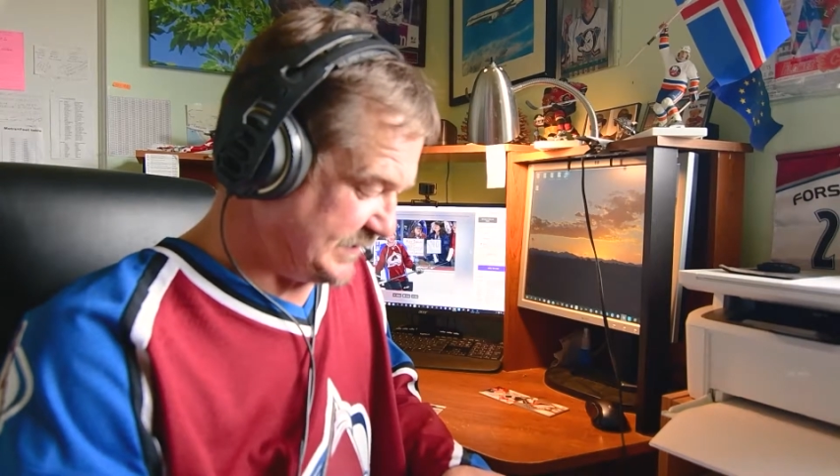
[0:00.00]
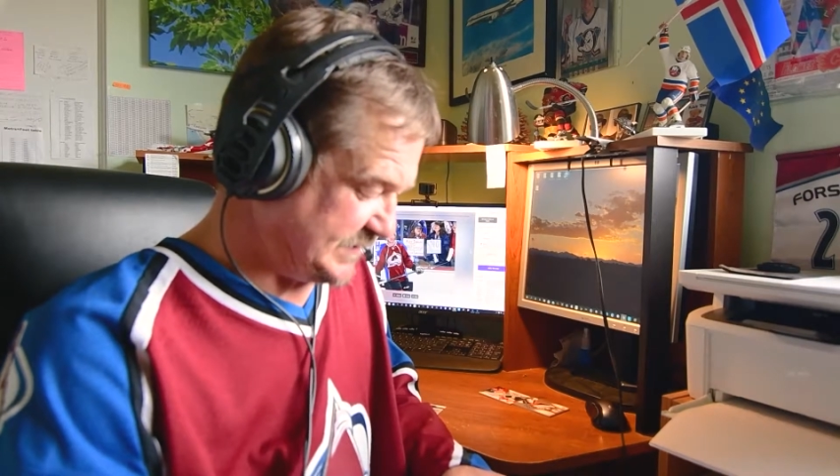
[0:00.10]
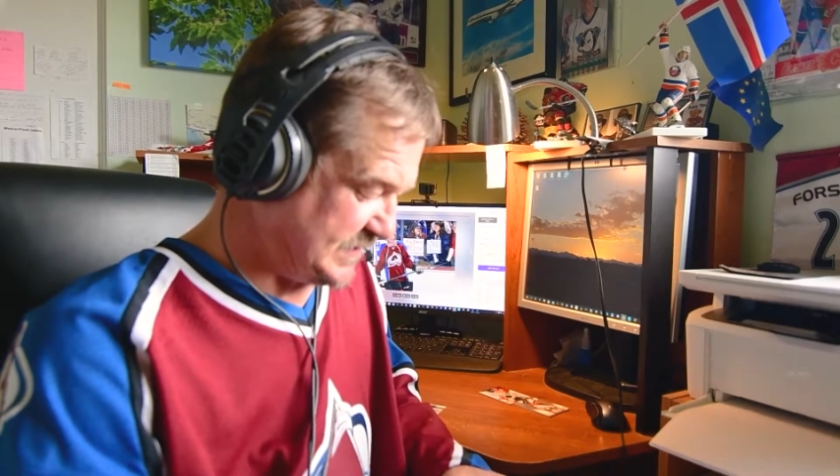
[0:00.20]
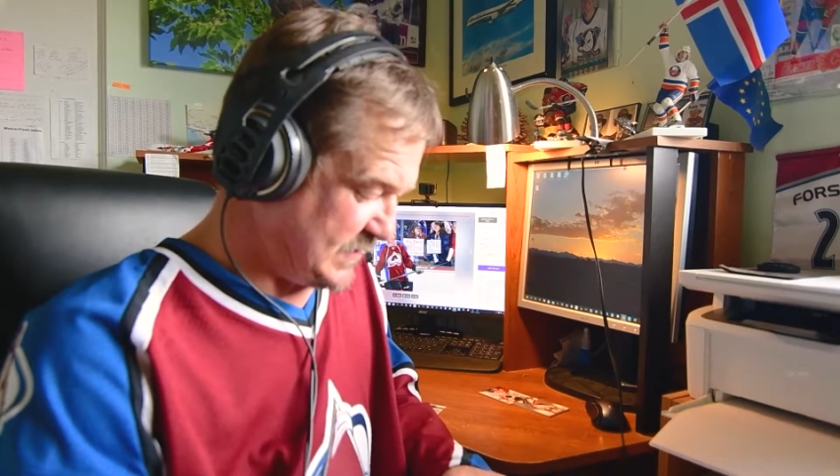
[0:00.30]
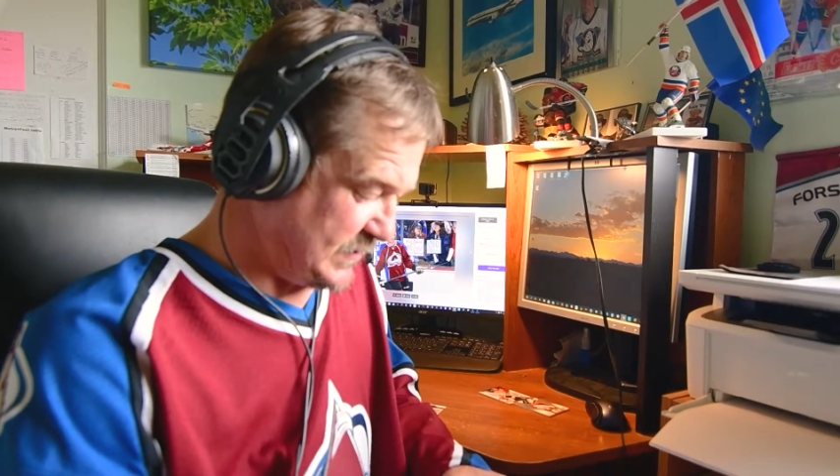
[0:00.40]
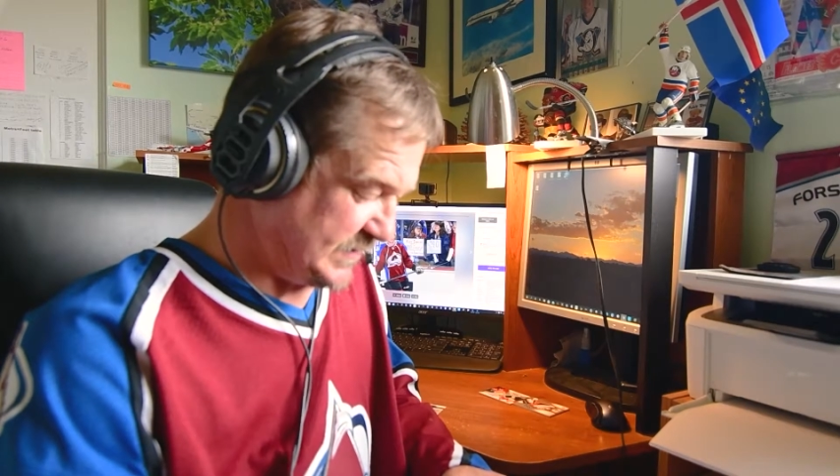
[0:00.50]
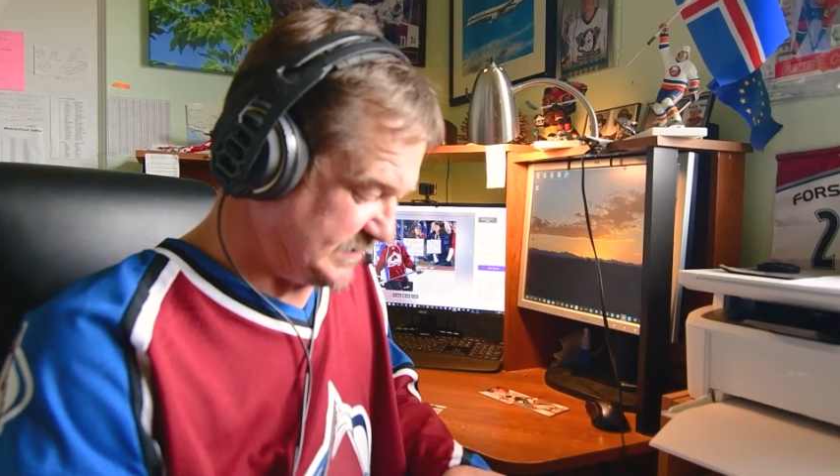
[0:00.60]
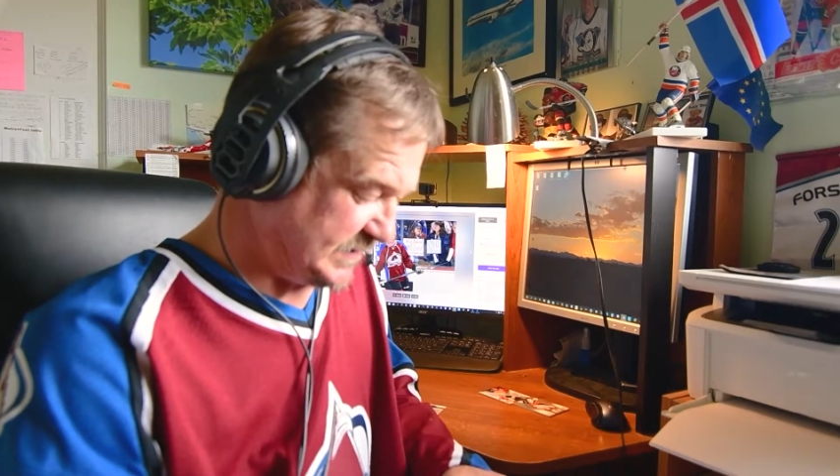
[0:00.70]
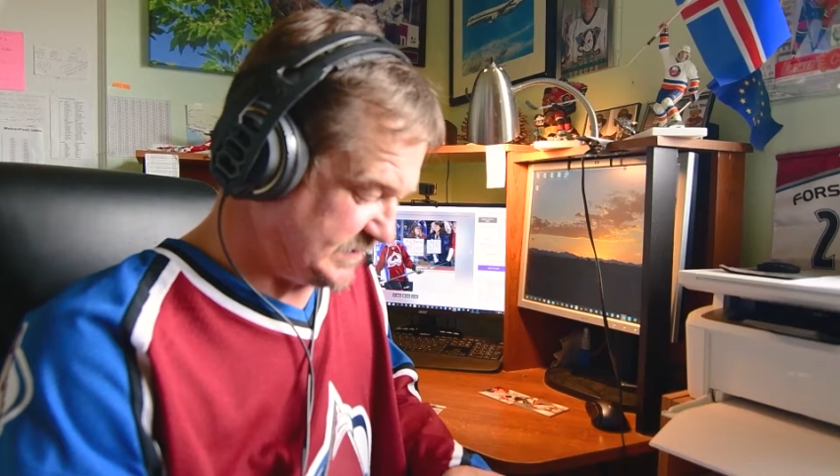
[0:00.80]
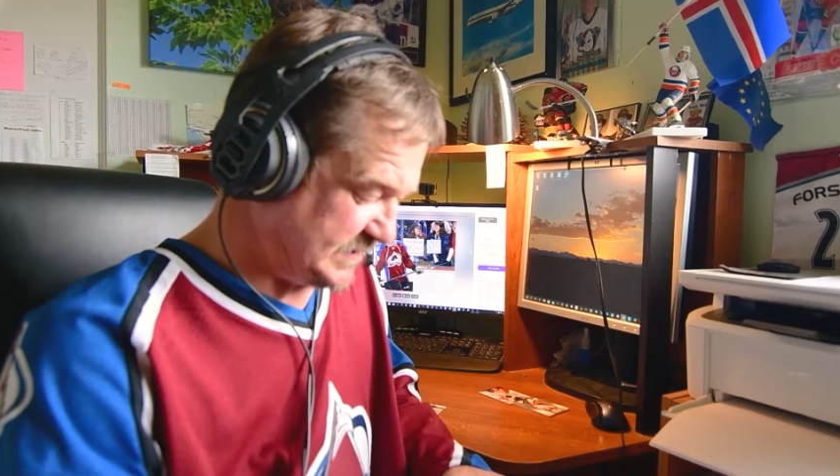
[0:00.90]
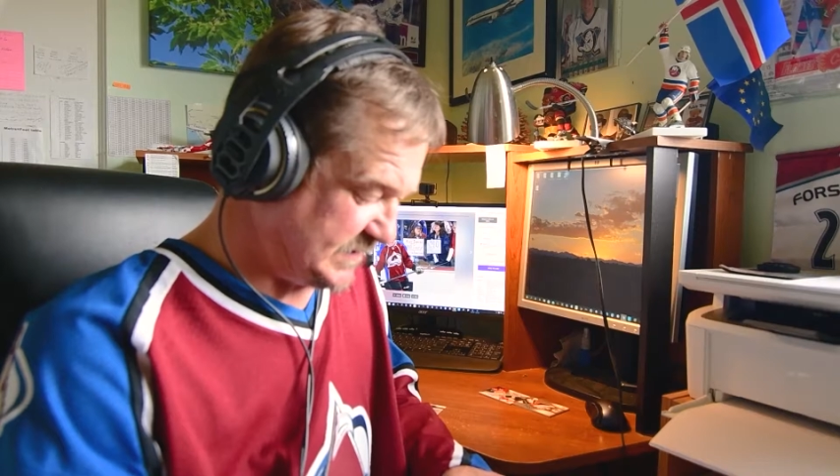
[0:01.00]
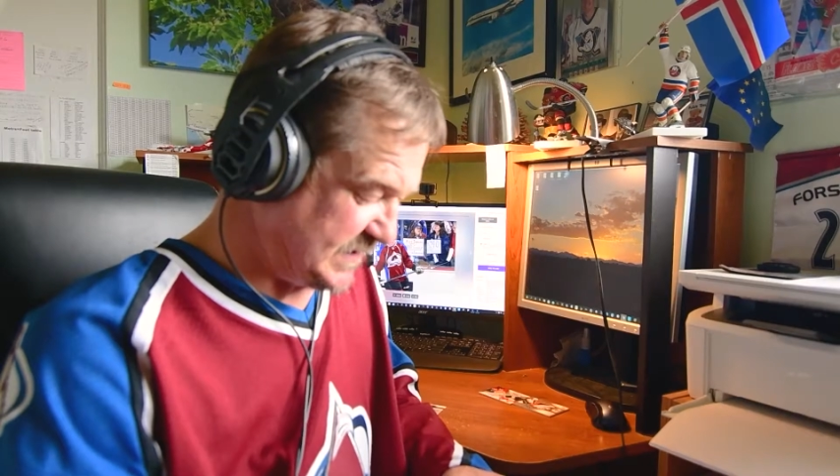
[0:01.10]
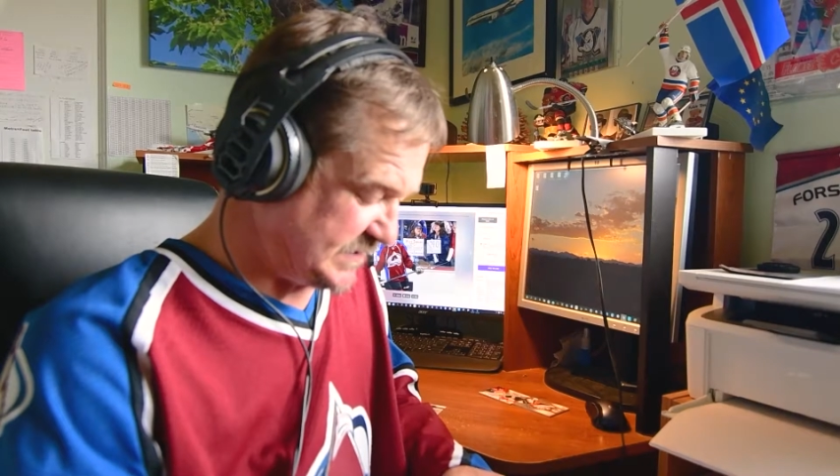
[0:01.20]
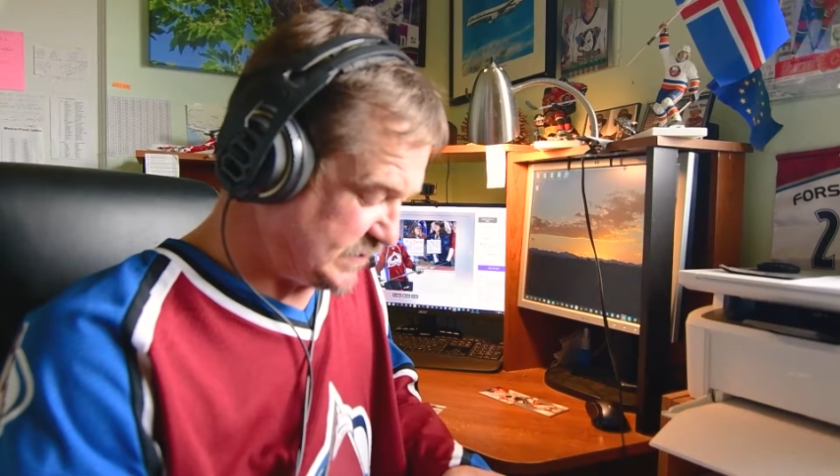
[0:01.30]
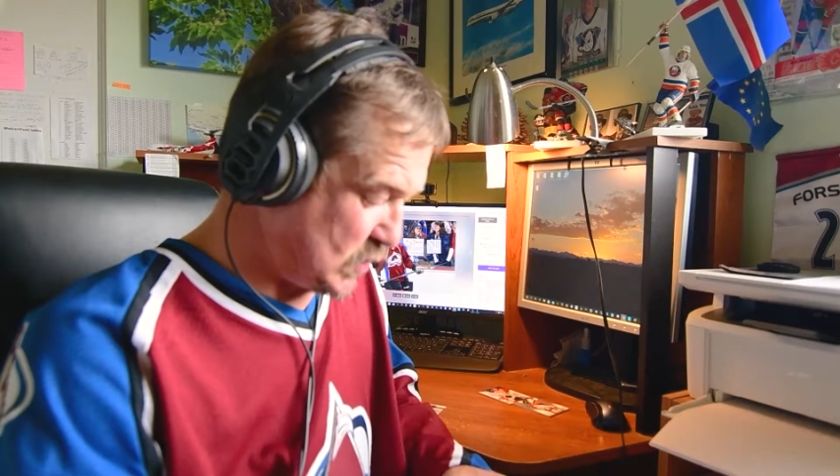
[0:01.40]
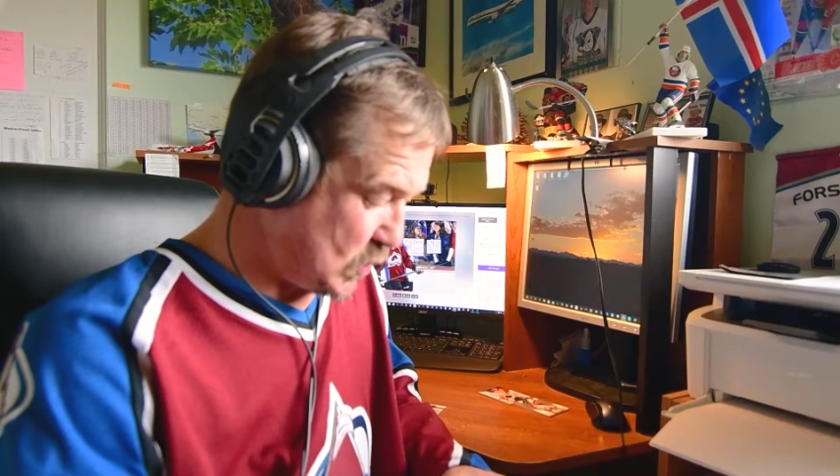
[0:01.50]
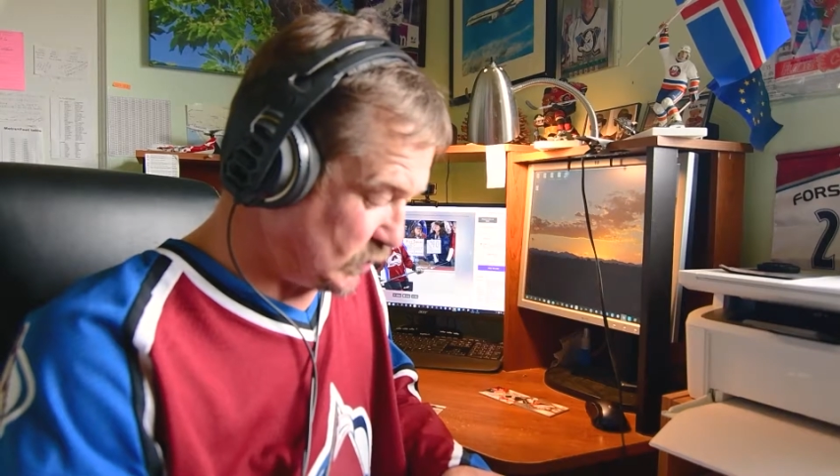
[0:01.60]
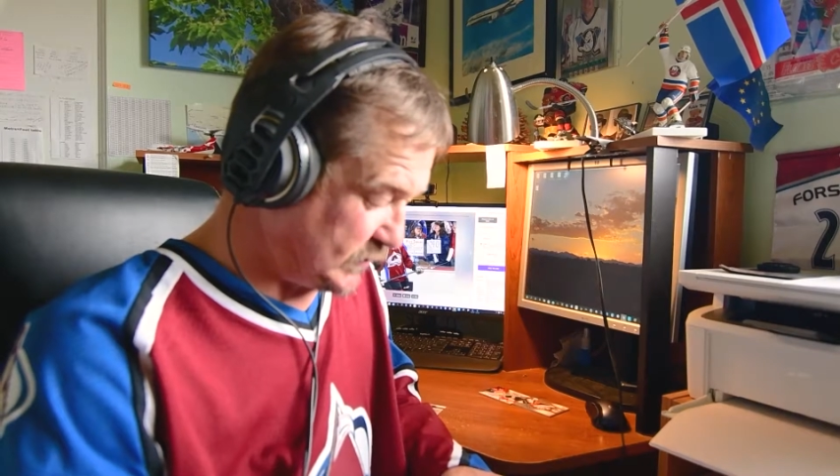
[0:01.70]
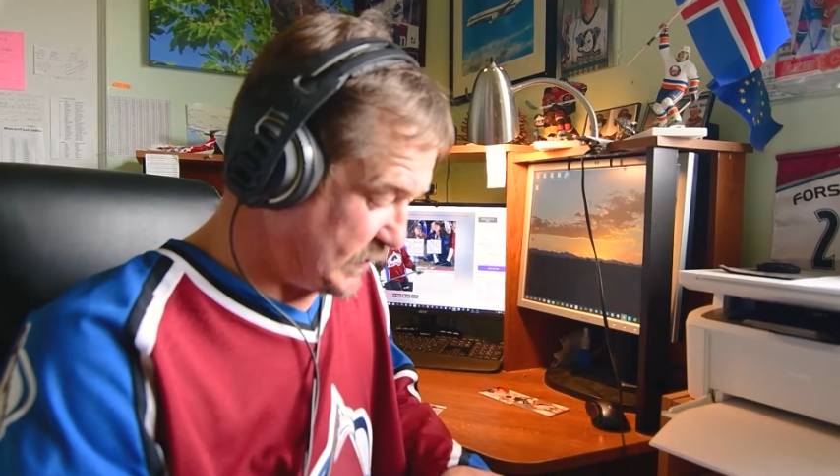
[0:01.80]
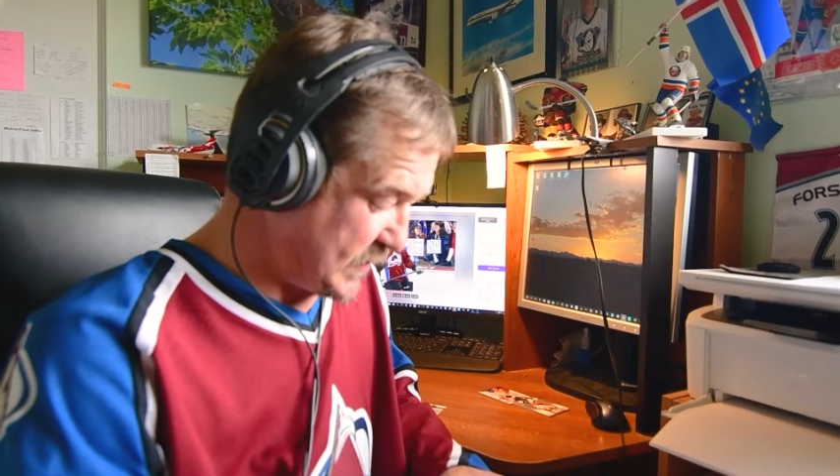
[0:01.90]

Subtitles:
So it's cool to